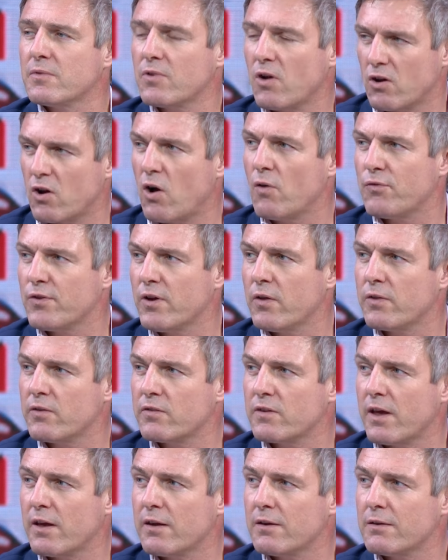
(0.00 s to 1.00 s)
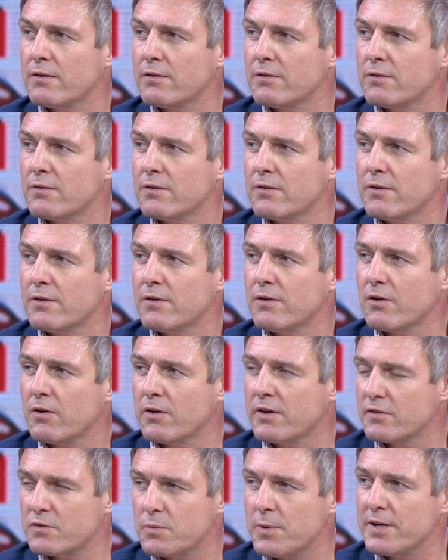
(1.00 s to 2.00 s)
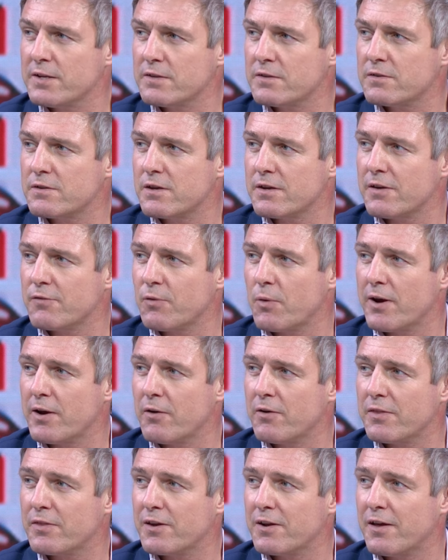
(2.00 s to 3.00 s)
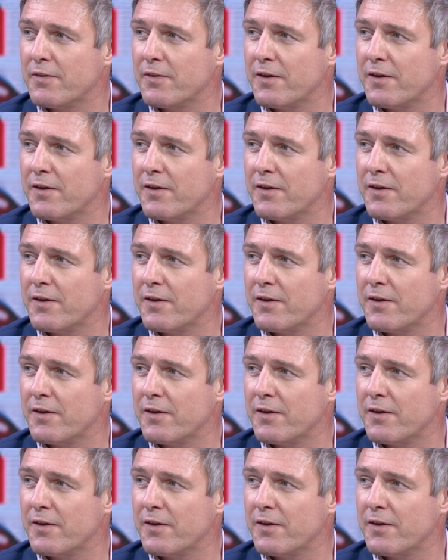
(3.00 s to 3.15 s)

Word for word: got coffee on the stand? Got any sweets to give away or anything like